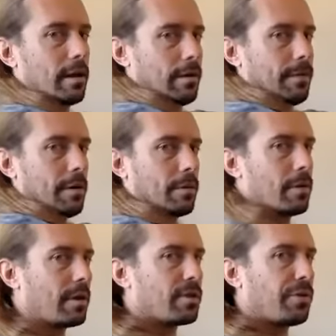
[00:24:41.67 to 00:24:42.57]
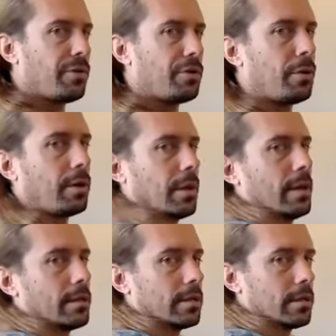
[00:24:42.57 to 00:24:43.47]
forward. So you're doing
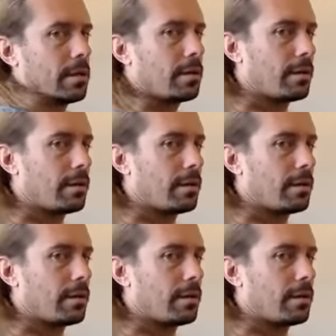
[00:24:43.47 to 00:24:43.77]
this,